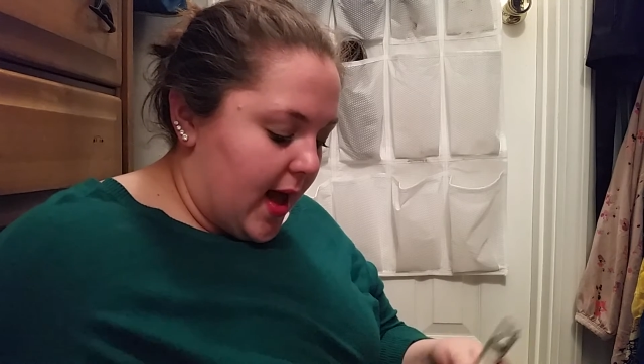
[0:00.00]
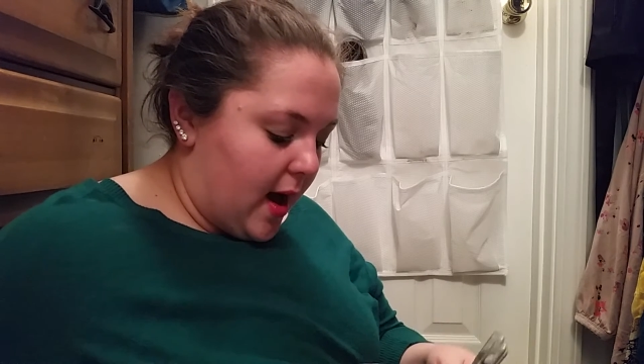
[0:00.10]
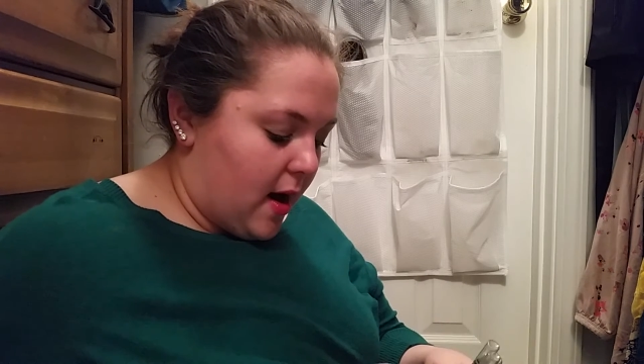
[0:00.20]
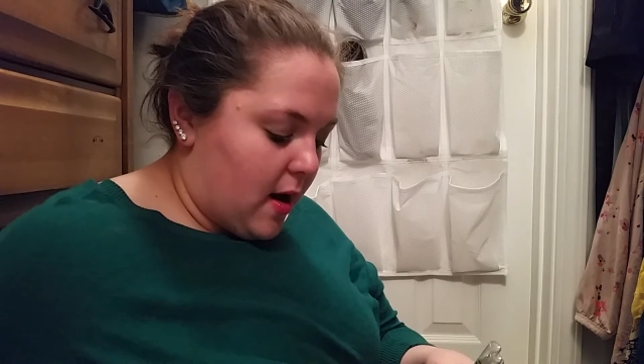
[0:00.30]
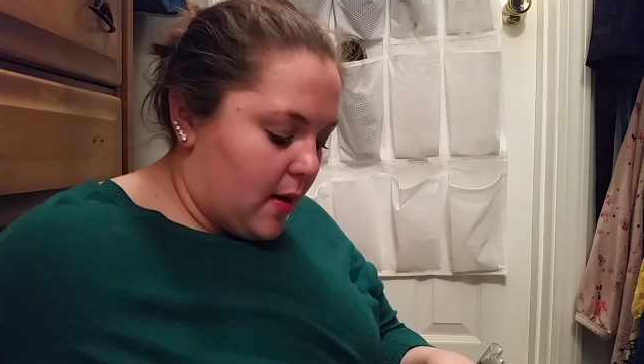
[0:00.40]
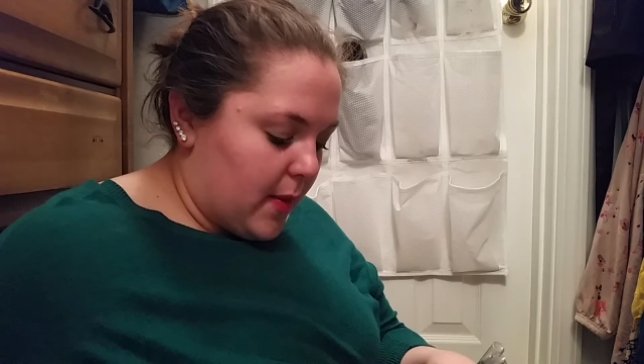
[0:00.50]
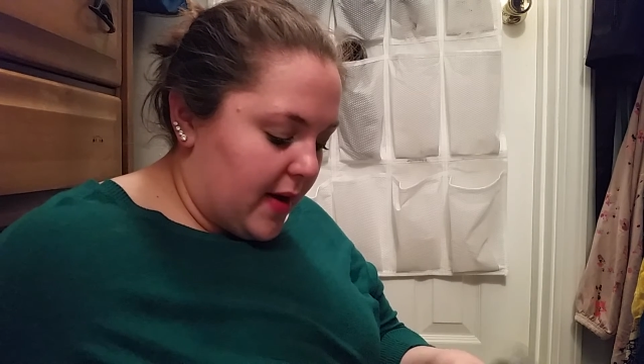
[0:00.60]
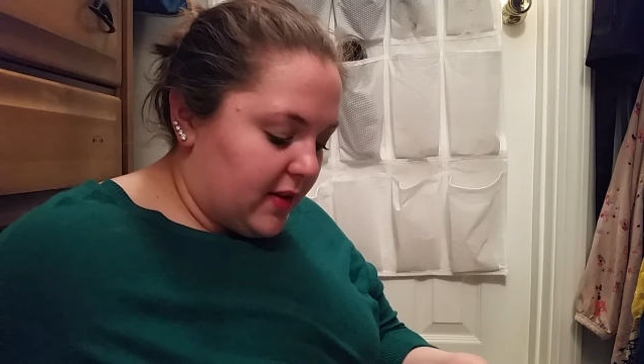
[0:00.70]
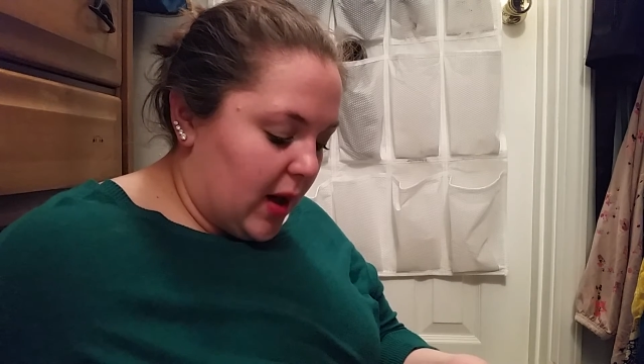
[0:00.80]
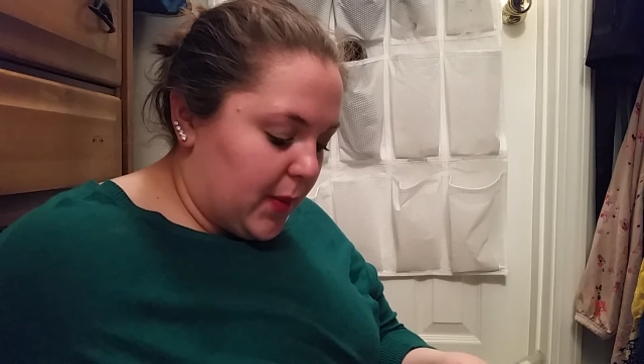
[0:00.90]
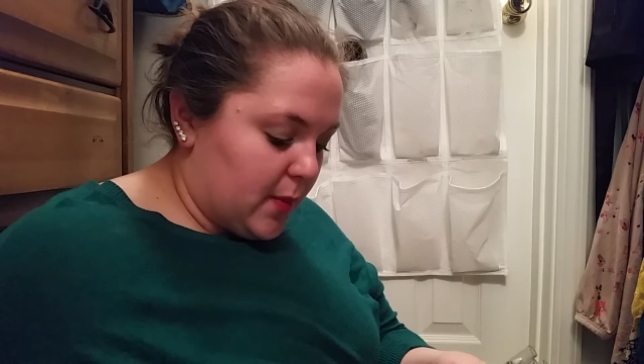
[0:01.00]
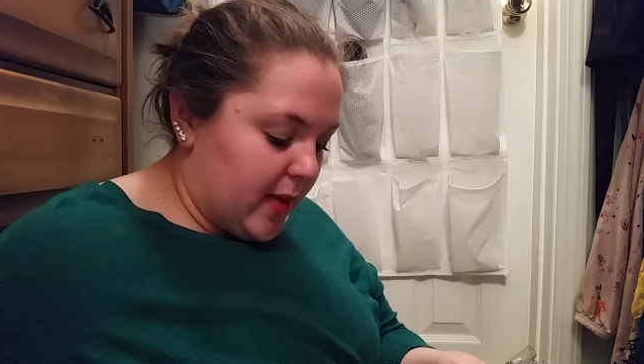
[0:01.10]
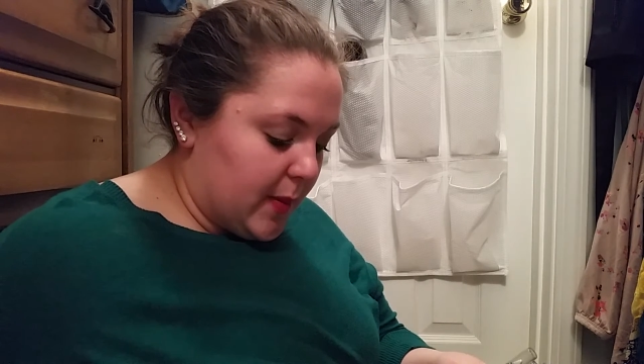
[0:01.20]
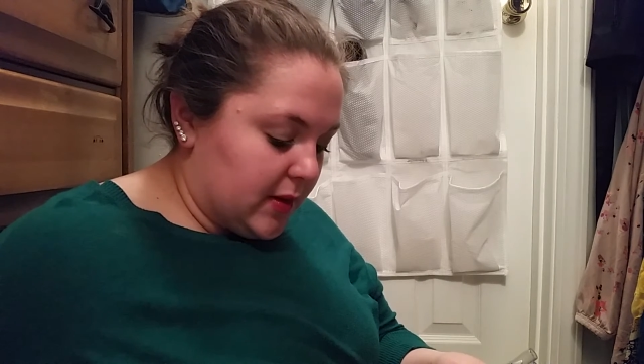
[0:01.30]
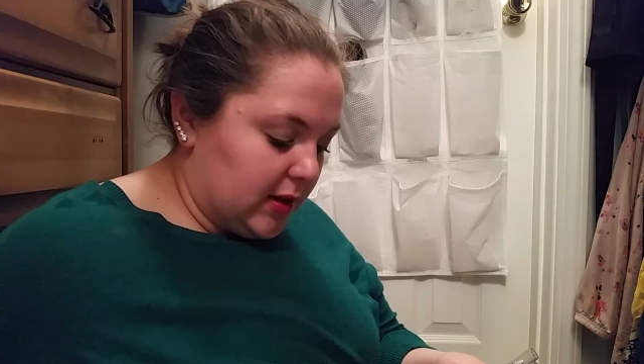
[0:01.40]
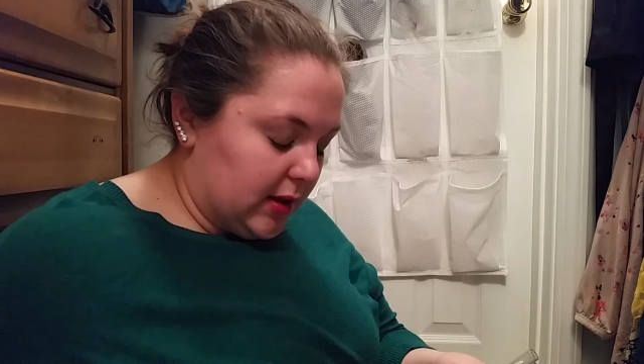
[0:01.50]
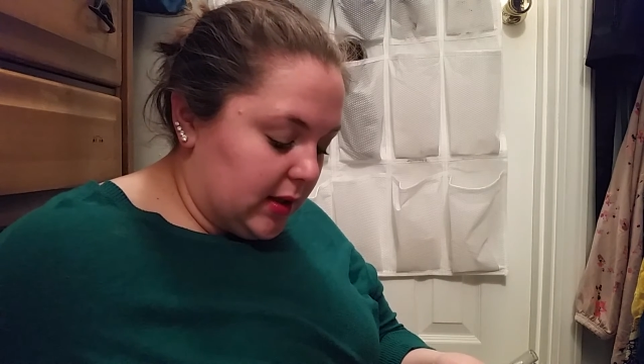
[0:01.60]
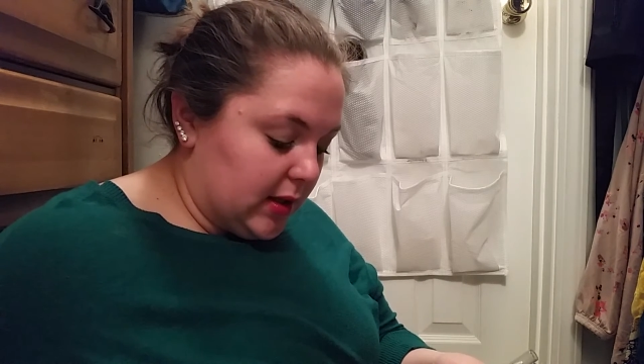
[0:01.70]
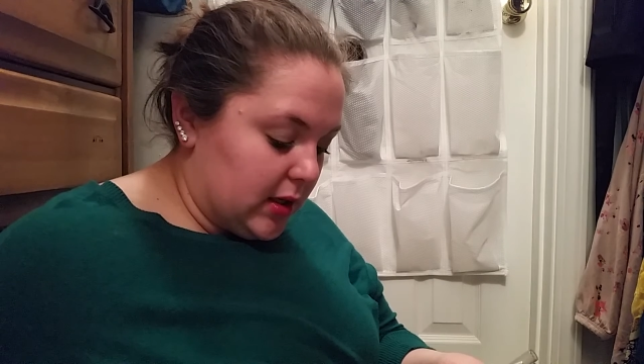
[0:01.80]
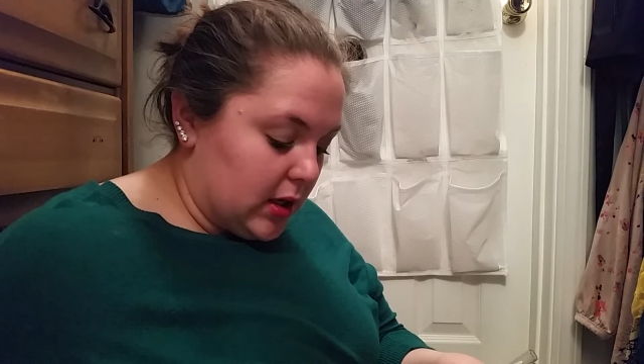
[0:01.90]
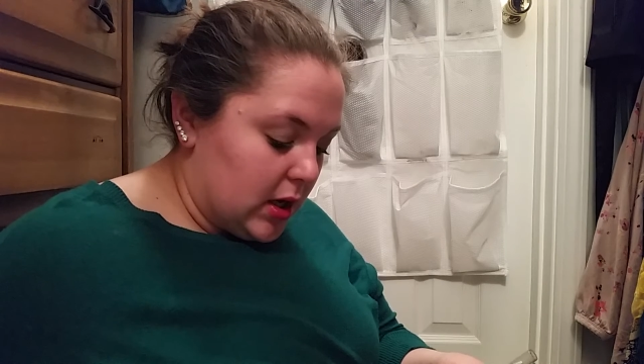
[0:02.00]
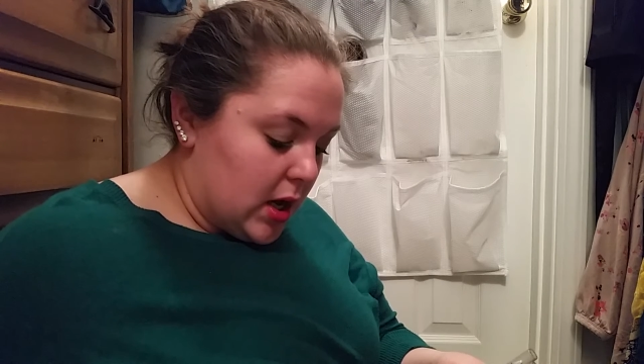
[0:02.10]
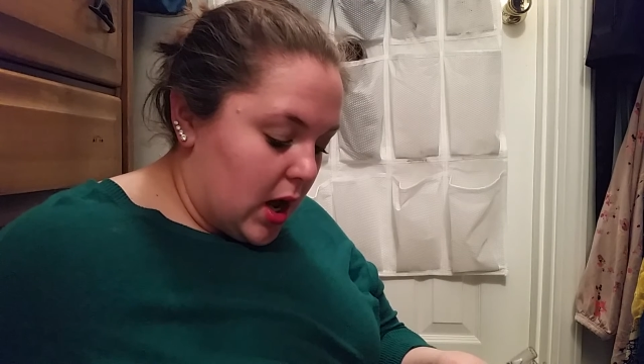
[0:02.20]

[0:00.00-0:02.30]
I have a couple Maybelline.